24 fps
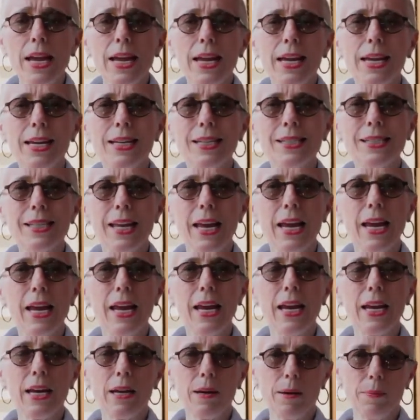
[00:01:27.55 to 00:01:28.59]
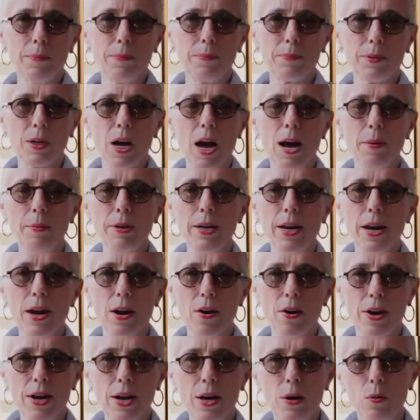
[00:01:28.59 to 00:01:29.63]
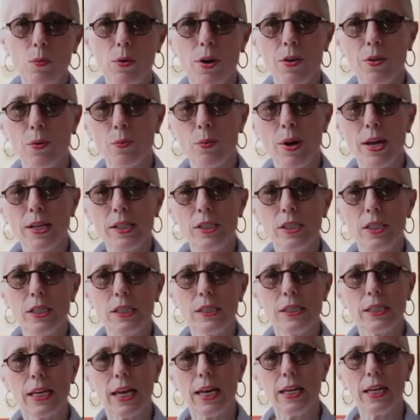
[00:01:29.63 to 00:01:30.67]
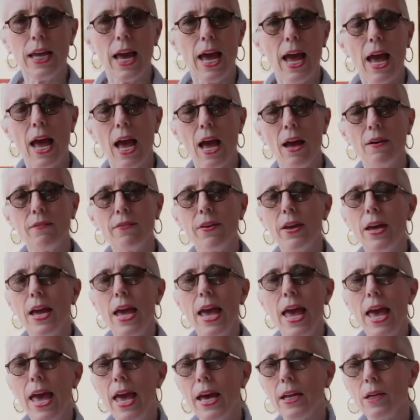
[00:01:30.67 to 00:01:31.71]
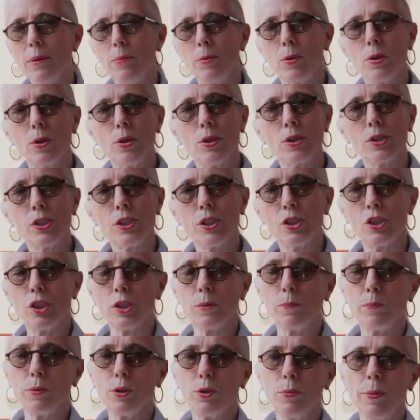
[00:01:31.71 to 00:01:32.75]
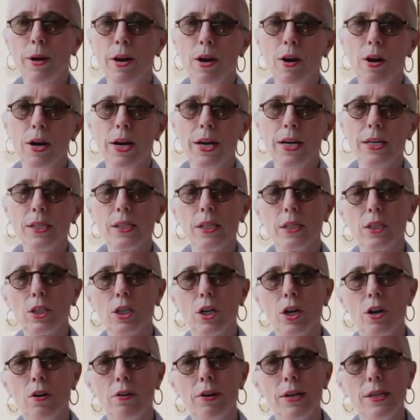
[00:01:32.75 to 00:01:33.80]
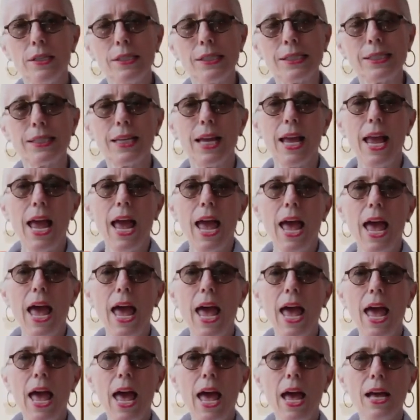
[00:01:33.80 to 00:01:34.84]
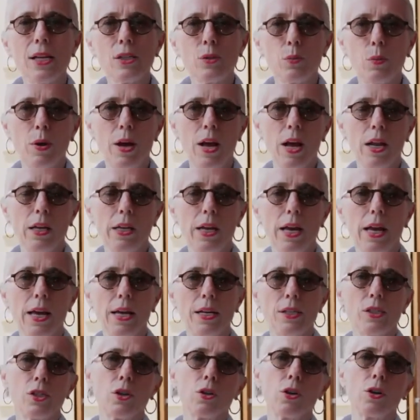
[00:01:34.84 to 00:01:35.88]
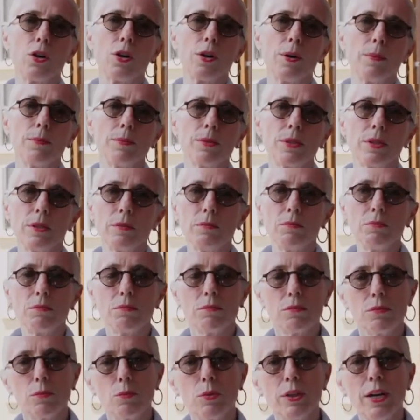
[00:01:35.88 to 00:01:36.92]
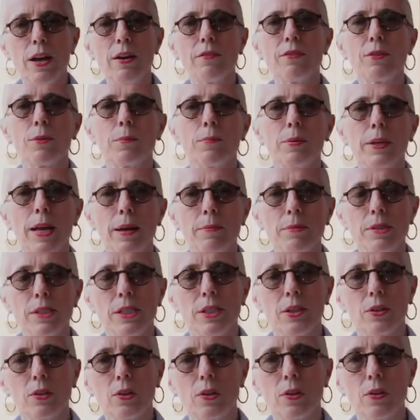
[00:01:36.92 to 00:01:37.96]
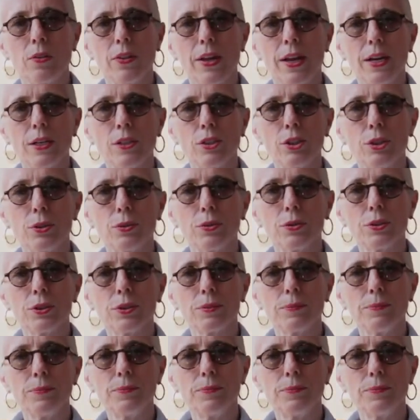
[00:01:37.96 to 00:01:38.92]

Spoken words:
is a common area where the residents can have edibles such as blueberries and currants, as well as herbs, whatever plant material they choose.